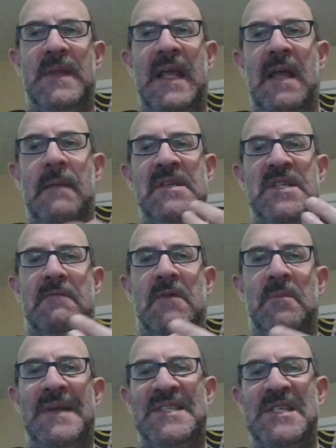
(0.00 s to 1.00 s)
but they gave me
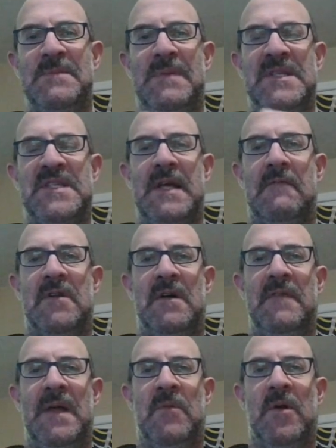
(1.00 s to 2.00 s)
several misses. But several
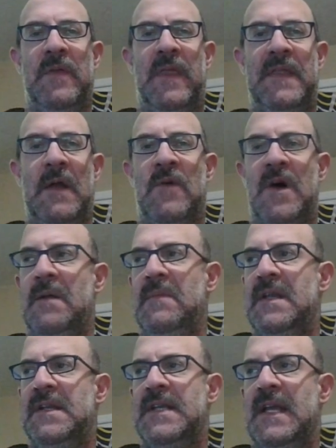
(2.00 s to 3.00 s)
of them were that they wanted
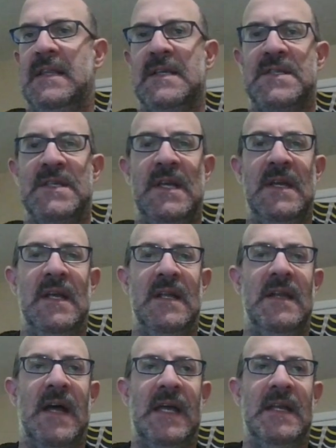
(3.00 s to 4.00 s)
me to take this
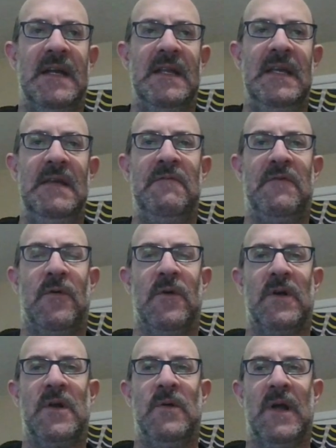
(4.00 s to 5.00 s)
knight on
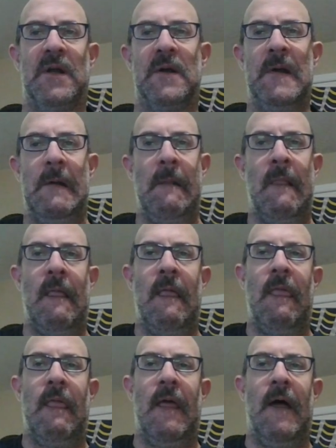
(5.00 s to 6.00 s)
e4 quicker.
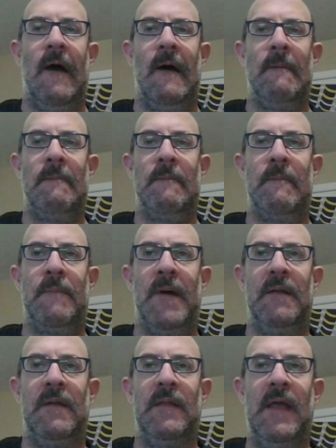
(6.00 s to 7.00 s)

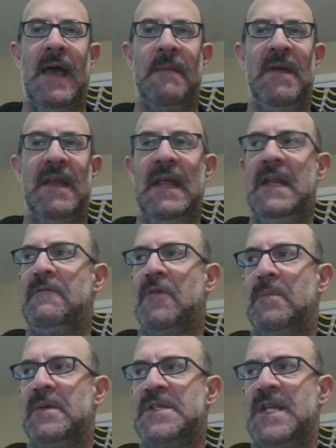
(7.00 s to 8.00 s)
But they had me at
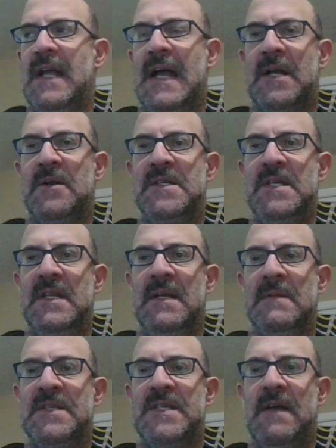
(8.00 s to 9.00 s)
84% accuracy, and
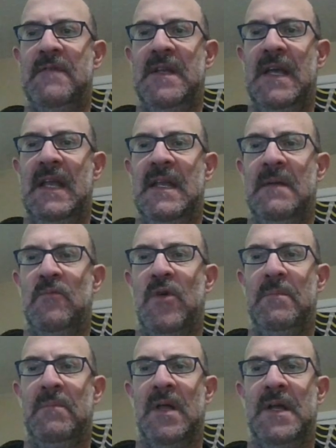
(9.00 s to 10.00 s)
him at 78, and him
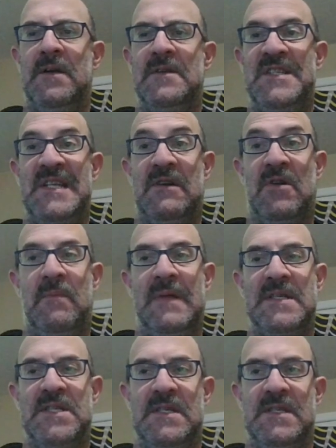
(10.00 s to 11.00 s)
1 blunder, 0
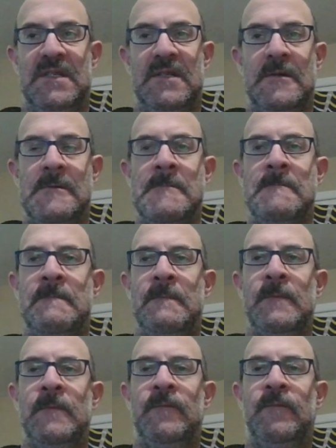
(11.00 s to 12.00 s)
misses.
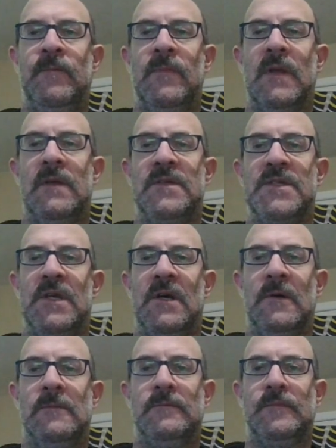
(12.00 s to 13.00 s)

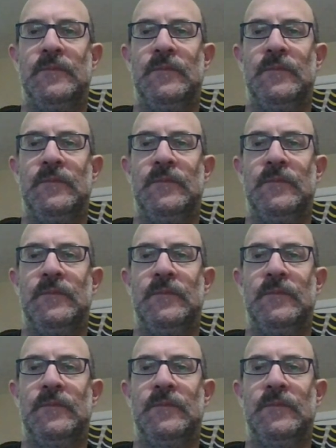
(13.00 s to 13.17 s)
So